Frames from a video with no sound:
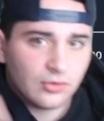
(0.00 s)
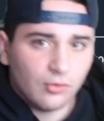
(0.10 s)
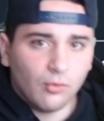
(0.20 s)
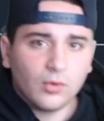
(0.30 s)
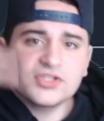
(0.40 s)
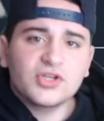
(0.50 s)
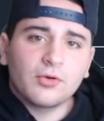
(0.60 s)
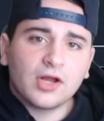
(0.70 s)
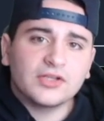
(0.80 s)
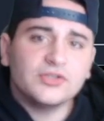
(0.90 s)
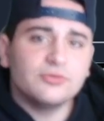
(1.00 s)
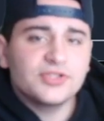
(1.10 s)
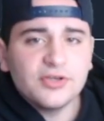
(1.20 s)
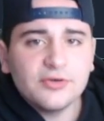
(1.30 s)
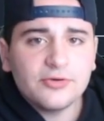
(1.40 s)
What is going on
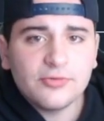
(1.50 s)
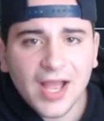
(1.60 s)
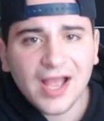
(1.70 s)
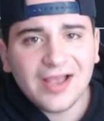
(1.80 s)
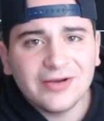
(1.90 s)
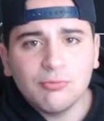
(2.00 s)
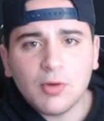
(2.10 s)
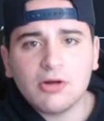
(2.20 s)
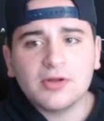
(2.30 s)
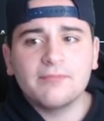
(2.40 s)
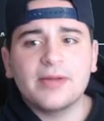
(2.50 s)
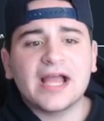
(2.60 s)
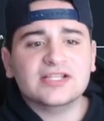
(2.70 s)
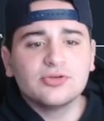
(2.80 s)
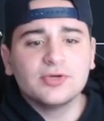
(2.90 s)
YouTube and welcome
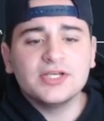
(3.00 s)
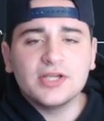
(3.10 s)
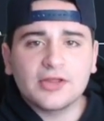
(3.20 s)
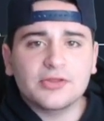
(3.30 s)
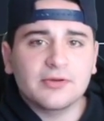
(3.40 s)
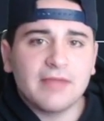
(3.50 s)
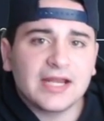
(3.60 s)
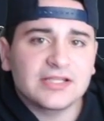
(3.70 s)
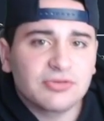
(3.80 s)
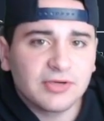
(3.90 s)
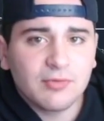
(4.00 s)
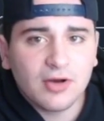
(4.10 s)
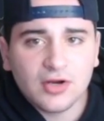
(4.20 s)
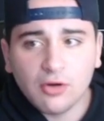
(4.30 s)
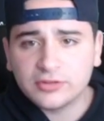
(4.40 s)
back to another Madden
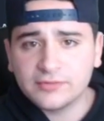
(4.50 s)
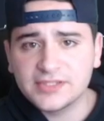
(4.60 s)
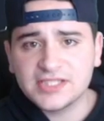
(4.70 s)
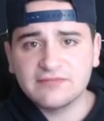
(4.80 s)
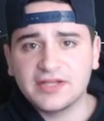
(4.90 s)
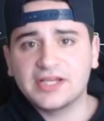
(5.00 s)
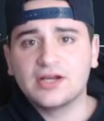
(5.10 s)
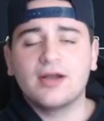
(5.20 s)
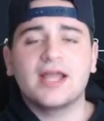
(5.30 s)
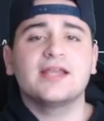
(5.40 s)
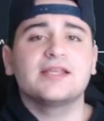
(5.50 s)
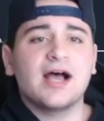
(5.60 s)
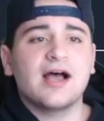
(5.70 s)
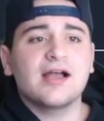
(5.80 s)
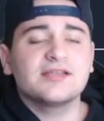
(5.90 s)
21 Ultimate Team video and
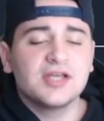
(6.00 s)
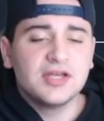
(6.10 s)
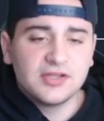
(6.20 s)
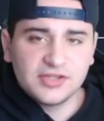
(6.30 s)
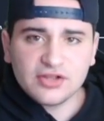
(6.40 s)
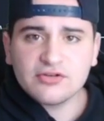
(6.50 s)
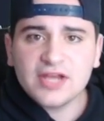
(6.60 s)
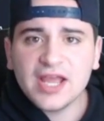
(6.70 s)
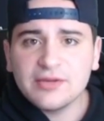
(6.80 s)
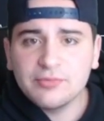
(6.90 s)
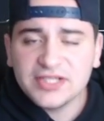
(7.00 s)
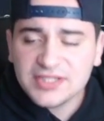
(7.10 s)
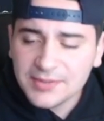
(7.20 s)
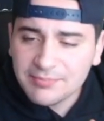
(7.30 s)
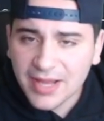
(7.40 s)
guys the other day we
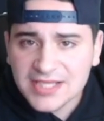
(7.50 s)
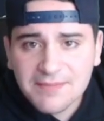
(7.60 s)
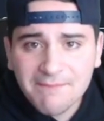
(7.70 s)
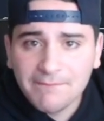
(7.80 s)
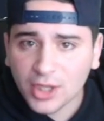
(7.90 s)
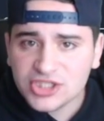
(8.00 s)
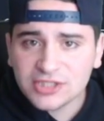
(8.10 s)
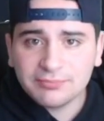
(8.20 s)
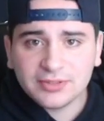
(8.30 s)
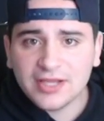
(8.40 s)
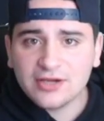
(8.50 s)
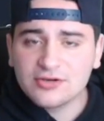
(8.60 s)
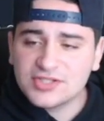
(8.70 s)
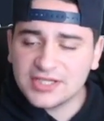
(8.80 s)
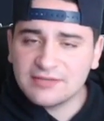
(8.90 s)
did best budget
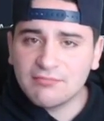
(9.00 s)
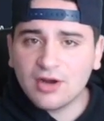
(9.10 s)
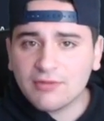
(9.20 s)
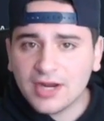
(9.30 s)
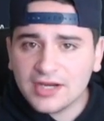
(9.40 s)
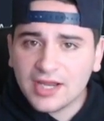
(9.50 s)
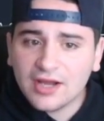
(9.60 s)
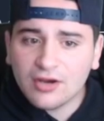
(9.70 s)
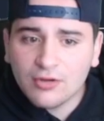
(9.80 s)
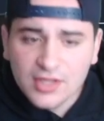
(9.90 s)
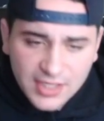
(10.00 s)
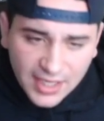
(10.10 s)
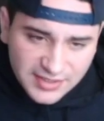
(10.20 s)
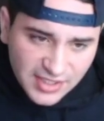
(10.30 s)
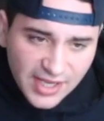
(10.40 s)
players in MUT right now
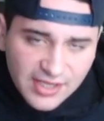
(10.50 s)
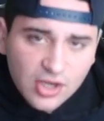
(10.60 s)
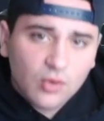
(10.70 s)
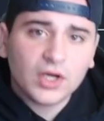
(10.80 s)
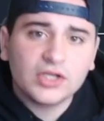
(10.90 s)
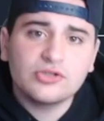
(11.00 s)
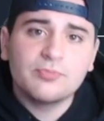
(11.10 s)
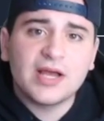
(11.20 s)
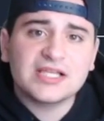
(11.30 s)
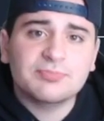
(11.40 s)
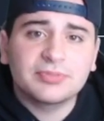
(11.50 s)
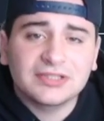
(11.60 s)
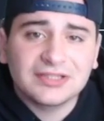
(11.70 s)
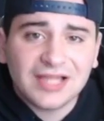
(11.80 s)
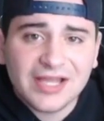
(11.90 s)
and today we're gonna do best
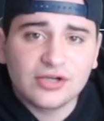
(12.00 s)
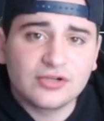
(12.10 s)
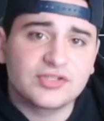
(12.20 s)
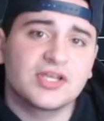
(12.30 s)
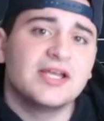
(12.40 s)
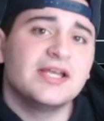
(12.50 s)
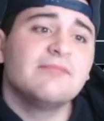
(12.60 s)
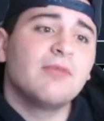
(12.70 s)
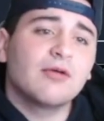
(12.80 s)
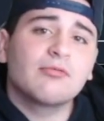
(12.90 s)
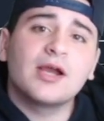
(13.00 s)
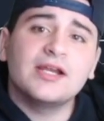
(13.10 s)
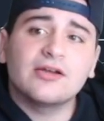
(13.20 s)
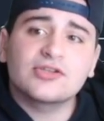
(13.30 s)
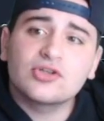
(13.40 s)
players in MUT right
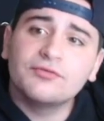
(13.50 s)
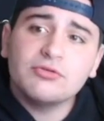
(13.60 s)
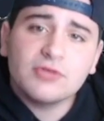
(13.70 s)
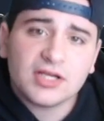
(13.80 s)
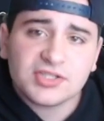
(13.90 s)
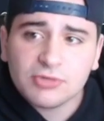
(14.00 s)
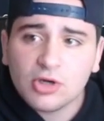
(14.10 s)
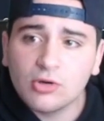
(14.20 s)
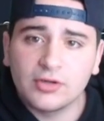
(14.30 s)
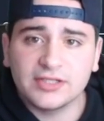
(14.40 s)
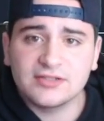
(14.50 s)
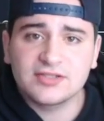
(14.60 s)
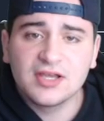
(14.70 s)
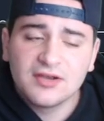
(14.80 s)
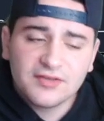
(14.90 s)
now so if you got some coins
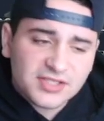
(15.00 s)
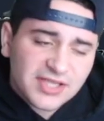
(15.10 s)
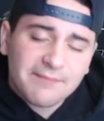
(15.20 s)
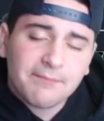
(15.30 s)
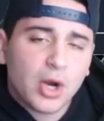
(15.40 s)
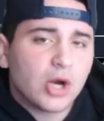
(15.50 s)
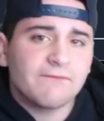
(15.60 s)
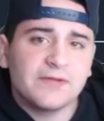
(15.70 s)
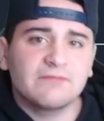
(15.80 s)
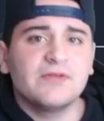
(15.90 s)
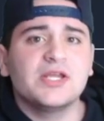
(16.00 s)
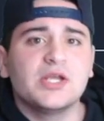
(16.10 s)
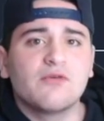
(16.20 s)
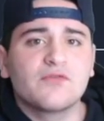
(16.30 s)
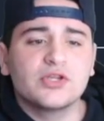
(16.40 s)
this is a perfect
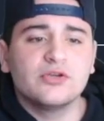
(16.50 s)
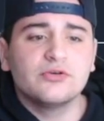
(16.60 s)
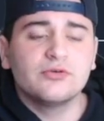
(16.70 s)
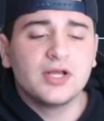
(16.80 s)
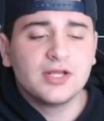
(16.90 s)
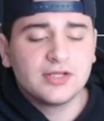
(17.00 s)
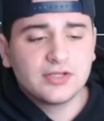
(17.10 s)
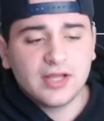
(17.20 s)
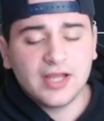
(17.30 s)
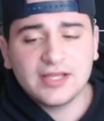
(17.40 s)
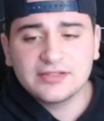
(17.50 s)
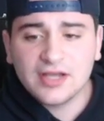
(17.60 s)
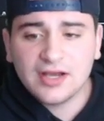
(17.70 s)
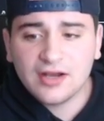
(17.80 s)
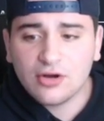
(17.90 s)
video for you and
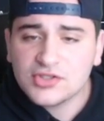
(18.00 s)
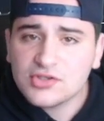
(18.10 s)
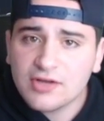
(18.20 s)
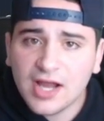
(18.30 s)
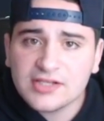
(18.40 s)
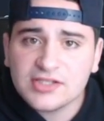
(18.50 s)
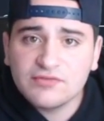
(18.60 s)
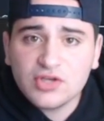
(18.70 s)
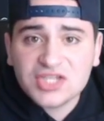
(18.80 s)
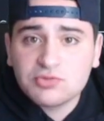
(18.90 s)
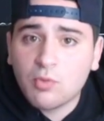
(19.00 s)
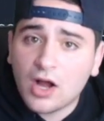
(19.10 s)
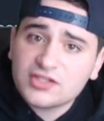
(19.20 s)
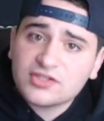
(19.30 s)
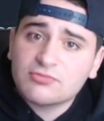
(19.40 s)
uh, also, guys, if you guys
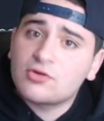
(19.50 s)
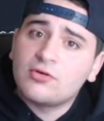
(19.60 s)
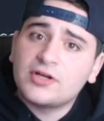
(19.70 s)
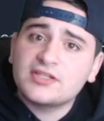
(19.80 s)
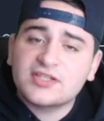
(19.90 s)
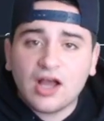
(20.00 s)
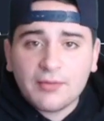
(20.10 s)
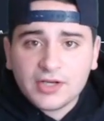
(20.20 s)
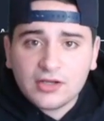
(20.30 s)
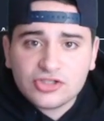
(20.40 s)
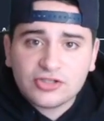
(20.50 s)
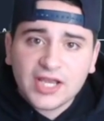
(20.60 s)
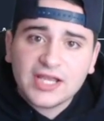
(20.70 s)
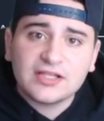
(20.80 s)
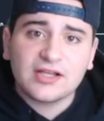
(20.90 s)
want some coins, comment
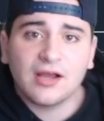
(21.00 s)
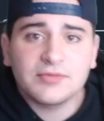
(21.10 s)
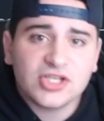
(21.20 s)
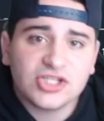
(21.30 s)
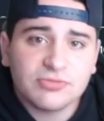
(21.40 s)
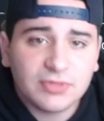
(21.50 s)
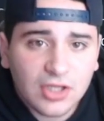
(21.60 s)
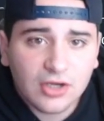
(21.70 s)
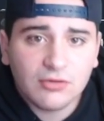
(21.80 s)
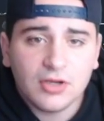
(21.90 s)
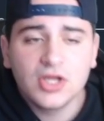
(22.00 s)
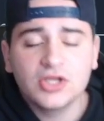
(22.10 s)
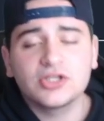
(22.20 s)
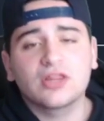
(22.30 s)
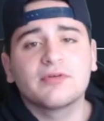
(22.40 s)
100k in the comment section below.
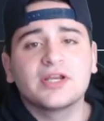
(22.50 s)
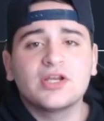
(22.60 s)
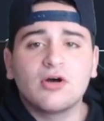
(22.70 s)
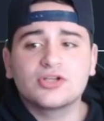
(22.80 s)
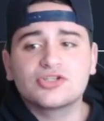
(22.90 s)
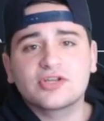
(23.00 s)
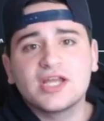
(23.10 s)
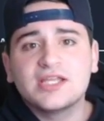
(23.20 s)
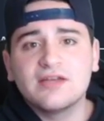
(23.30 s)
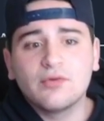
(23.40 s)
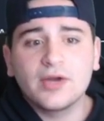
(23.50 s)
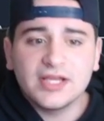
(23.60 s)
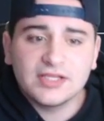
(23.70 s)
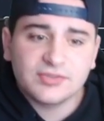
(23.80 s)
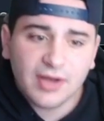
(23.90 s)
Y'all already know 100k
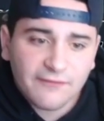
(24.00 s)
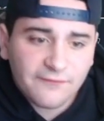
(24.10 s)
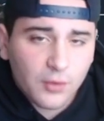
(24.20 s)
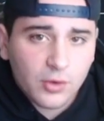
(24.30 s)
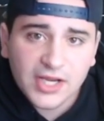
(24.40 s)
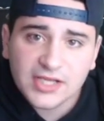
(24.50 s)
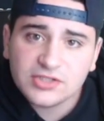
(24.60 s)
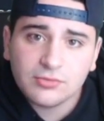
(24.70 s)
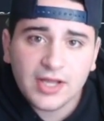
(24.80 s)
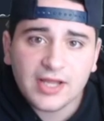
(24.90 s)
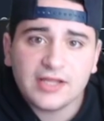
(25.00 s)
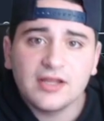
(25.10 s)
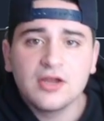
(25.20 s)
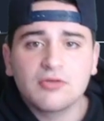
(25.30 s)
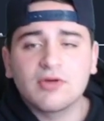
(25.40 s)
giveaway is about four days away,
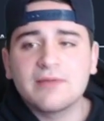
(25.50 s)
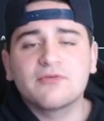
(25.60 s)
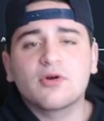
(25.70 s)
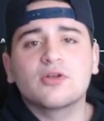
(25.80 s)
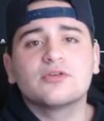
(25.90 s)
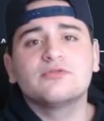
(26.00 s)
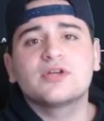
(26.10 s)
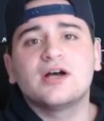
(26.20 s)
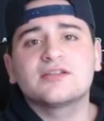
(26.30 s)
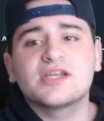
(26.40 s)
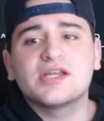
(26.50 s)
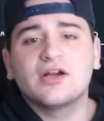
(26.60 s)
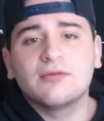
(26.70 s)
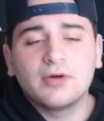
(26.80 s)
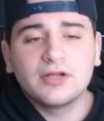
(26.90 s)
right before all the new content
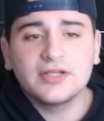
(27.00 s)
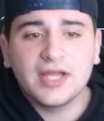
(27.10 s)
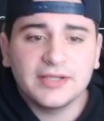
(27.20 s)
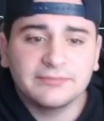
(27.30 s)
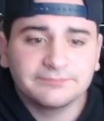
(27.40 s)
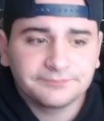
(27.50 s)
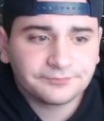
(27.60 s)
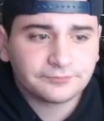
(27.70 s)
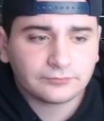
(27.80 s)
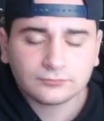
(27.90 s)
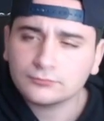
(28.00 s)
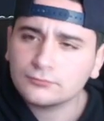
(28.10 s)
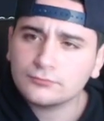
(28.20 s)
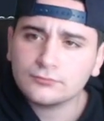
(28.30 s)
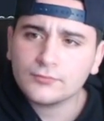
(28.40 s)
on Monday. It
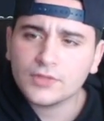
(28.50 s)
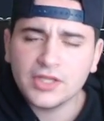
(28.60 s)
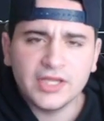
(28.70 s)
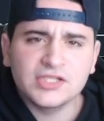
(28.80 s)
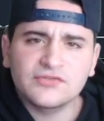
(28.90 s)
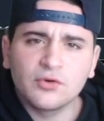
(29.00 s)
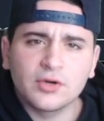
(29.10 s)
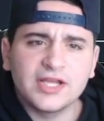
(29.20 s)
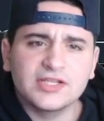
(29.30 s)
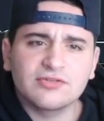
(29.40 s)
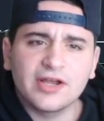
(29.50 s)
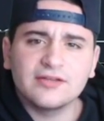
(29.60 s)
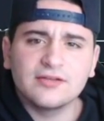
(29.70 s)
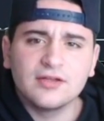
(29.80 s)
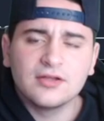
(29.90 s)
is four days,
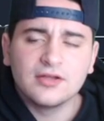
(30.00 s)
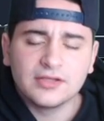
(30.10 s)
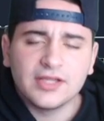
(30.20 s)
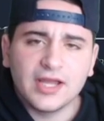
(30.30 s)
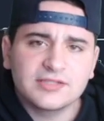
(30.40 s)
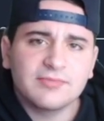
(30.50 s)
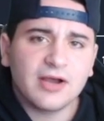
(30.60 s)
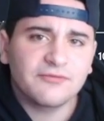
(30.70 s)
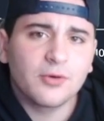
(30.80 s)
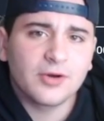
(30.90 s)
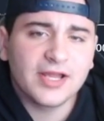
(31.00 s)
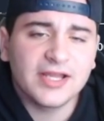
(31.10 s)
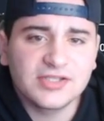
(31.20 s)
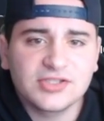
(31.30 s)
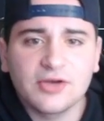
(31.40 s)
right? Yeah, it's about four
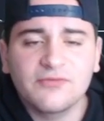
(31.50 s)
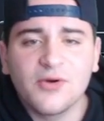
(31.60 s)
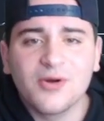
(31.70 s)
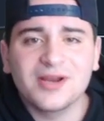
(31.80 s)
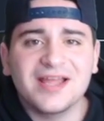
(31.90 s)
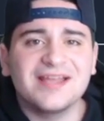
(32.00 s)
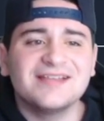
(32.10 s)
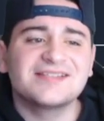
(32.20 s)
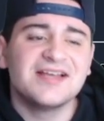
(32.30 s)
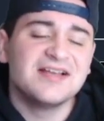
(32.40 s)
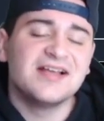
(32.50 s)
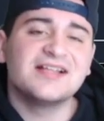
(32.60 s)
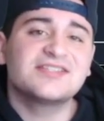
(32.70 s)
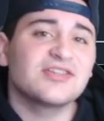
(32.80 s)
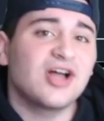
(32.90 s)
days. So four days
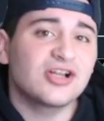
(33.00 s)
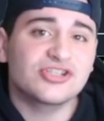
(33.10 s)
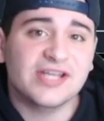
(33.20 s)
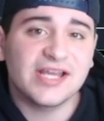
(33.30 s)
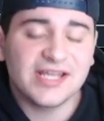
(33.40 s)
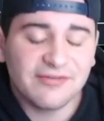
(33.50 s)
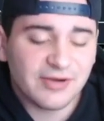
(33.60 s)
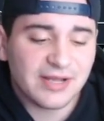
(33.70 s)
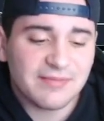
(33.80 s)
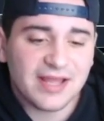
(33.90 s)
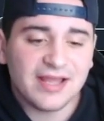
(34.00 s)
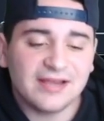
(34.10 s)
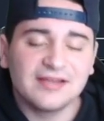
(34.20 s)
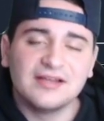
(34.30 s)
until the 100K giveaway, man.